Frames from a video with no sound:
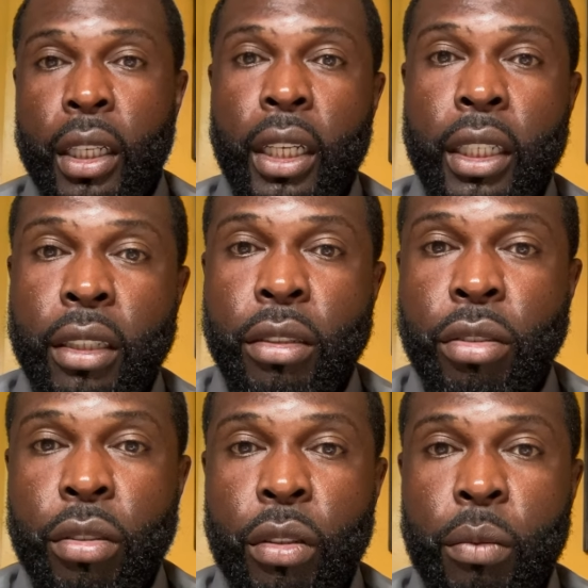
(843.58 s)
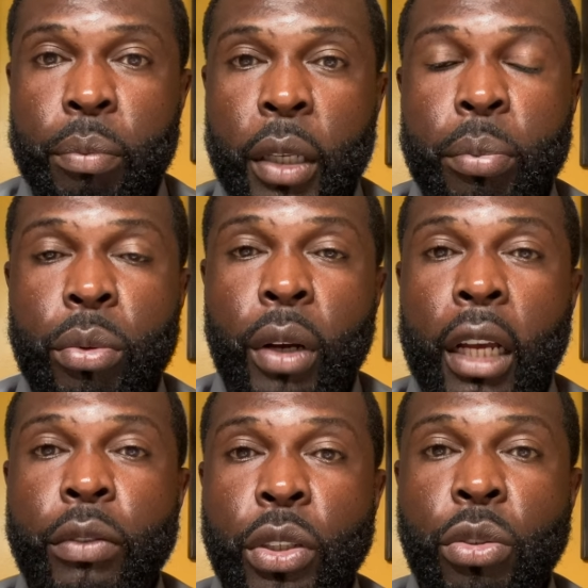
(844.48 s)
is people will
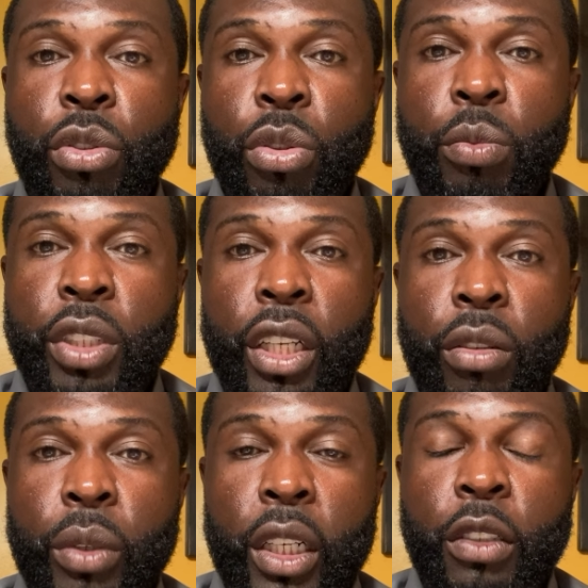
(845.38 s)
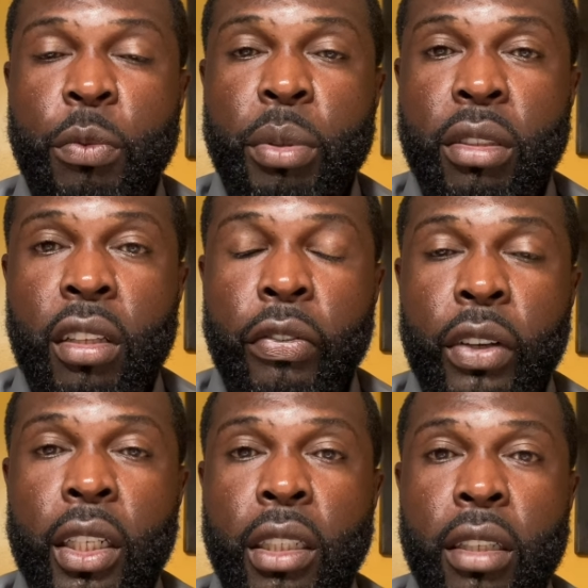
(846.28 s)
have a YouTube channel where they
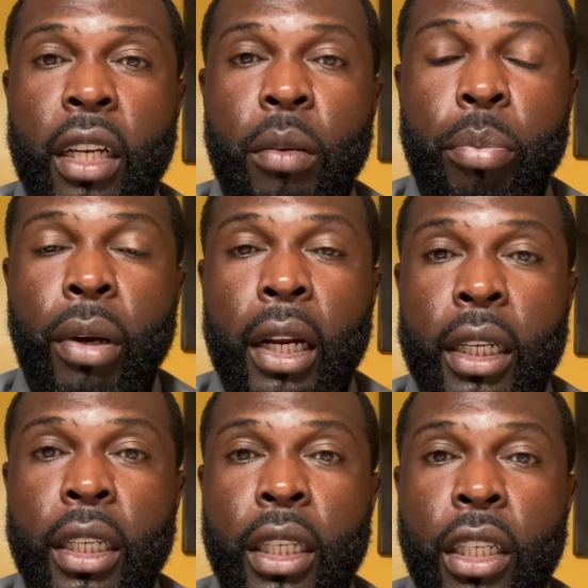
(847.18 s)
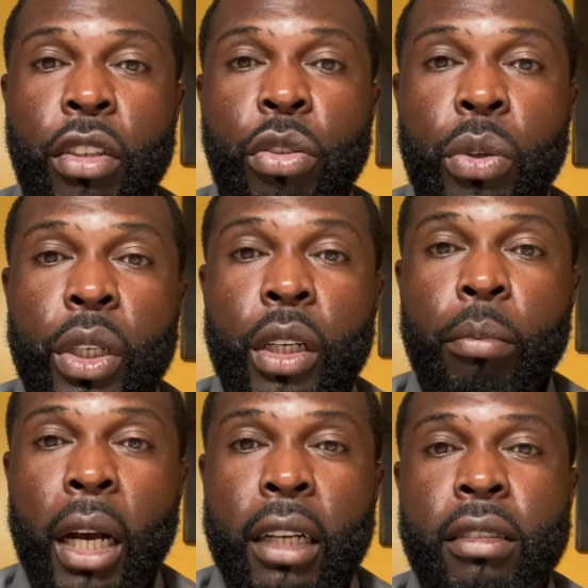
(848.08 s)
specifically take a product, do an
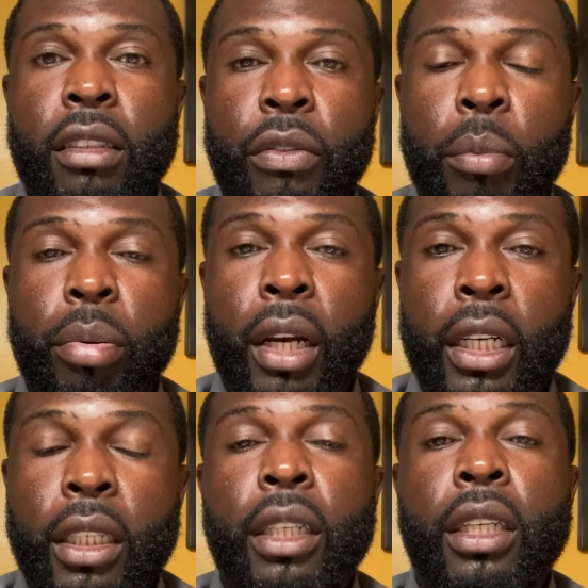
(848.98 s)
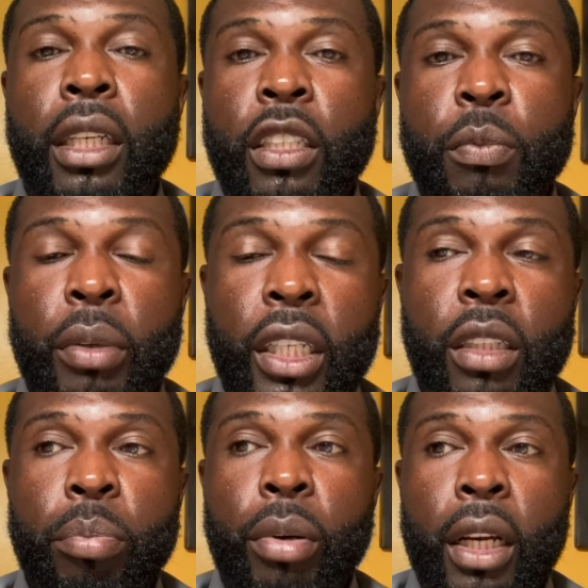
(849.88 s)
unboxing of a product, explain
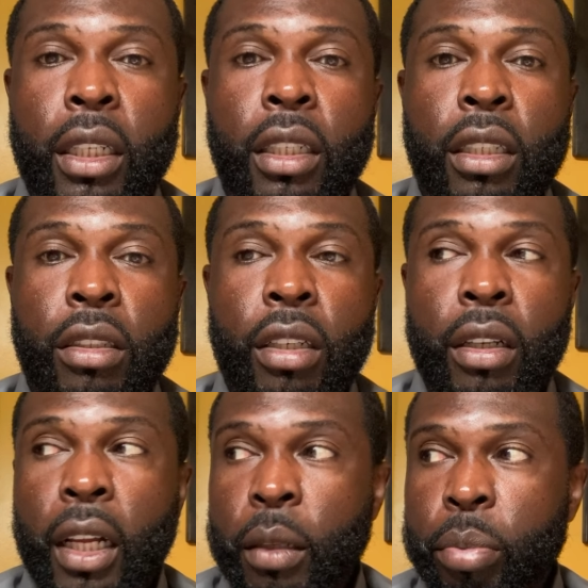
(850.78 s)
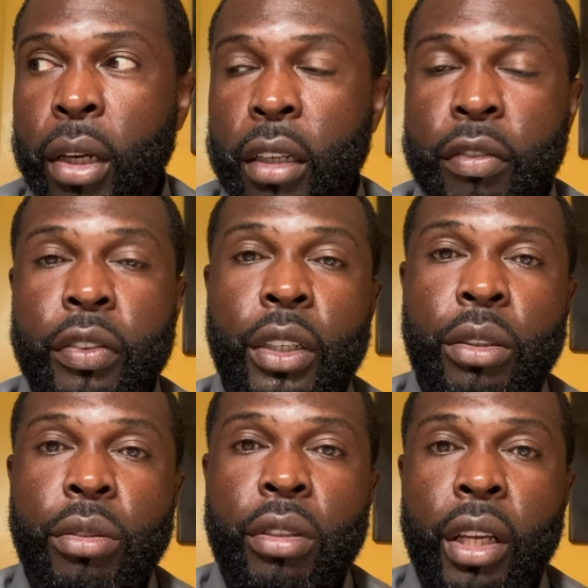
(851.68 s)
the product, tell how the product
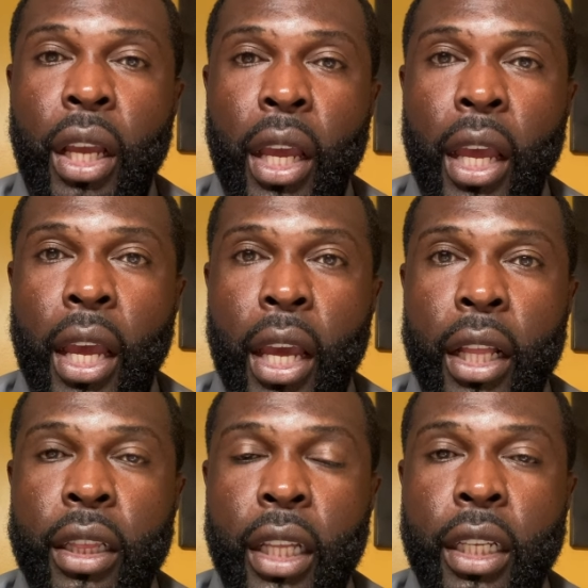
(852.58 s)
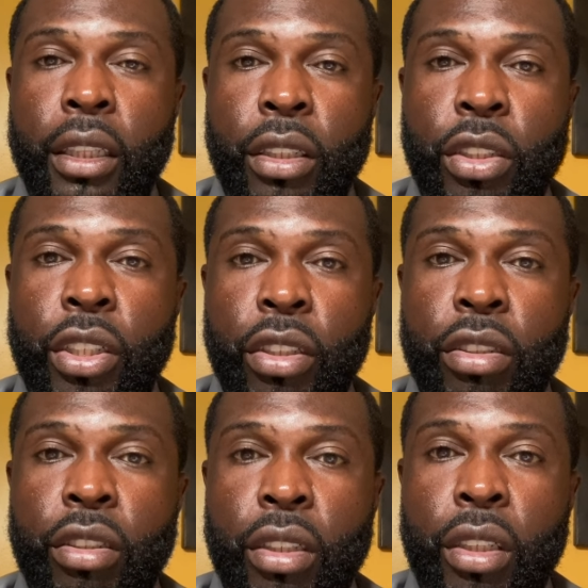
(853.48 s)
feels, and they get the
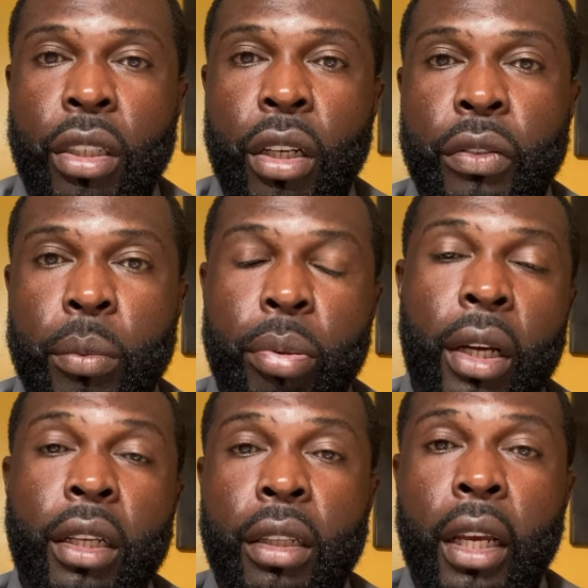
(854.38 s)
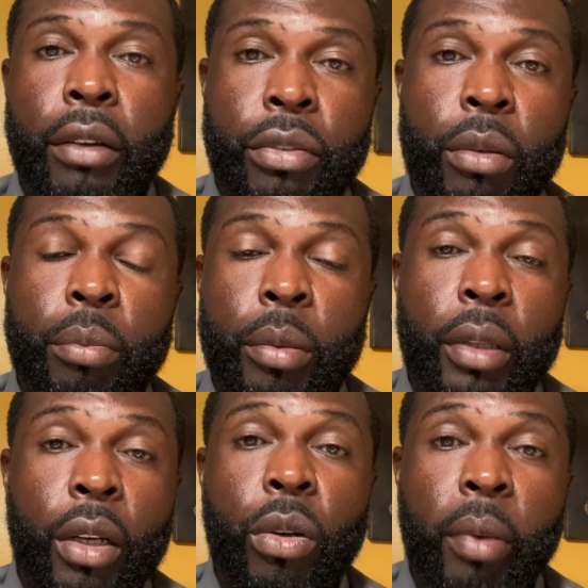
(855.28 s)
gist of the product. They have certain people
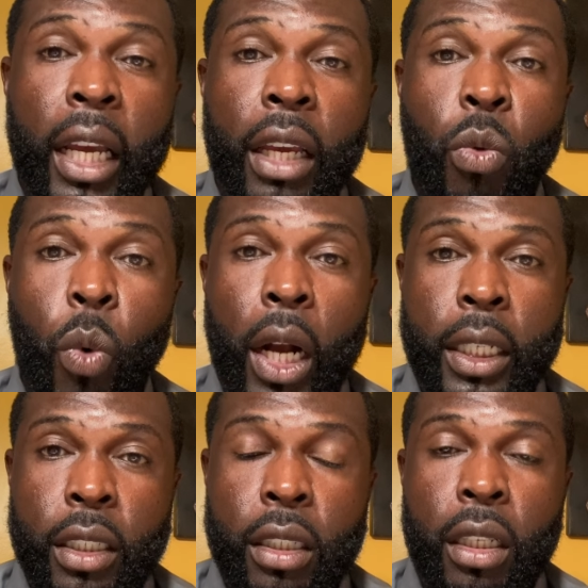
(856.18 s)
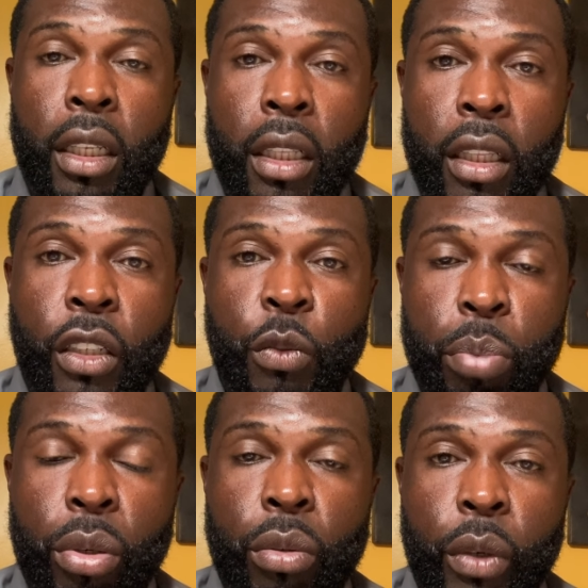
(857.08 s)
that go back and watch these
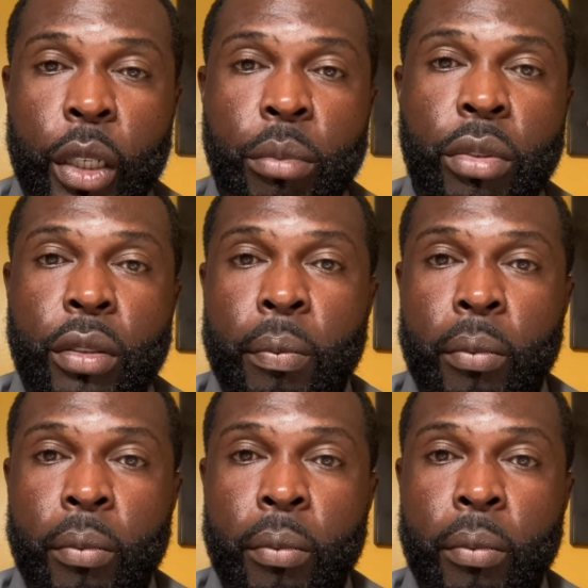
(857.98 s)
programs,